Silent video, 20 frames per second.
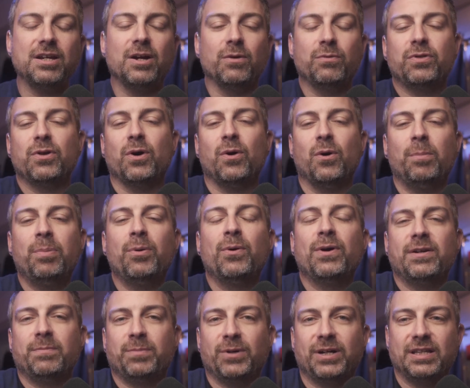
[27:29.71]
You know, the whole
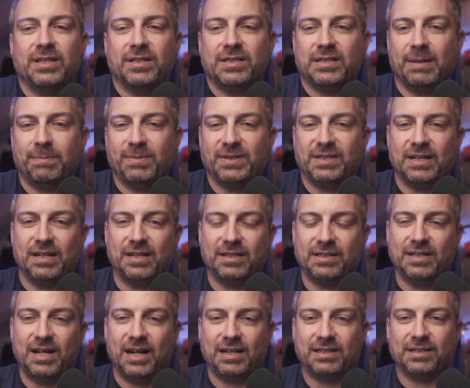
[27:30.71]
point of bringing this up
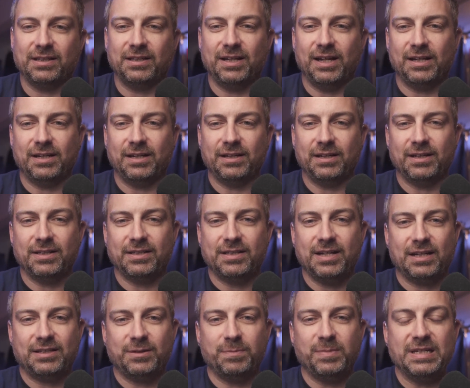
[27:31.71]
is not to like
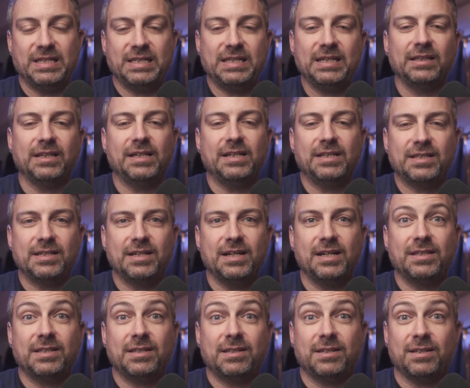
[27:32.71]
is not to be silly. It's
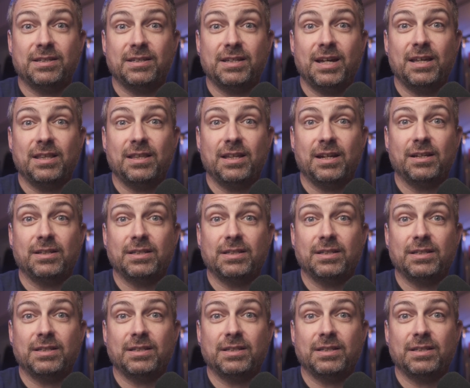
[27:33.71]
to say of